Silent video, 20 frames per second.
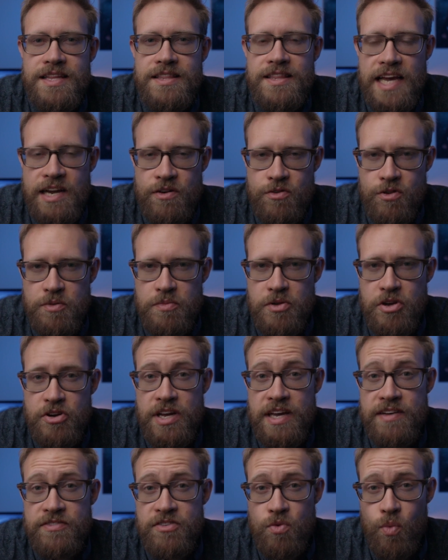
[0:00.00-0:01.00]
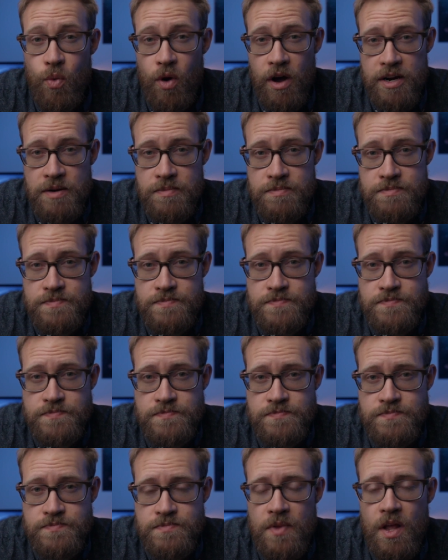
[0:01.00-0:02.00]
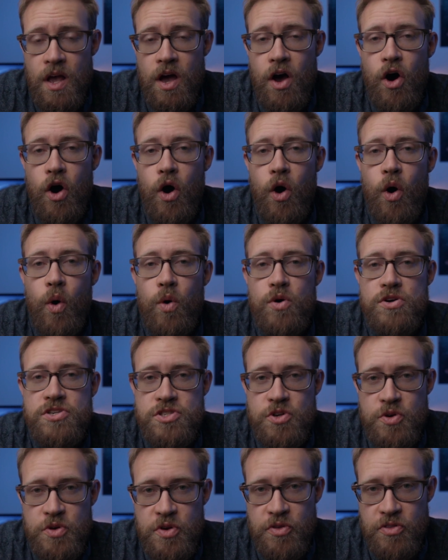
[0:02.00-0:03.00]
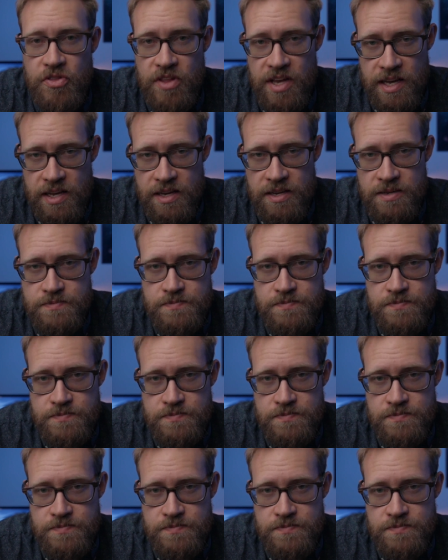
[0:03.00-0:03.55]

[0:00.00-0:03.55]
Lightroom, you're given one. Or so you think.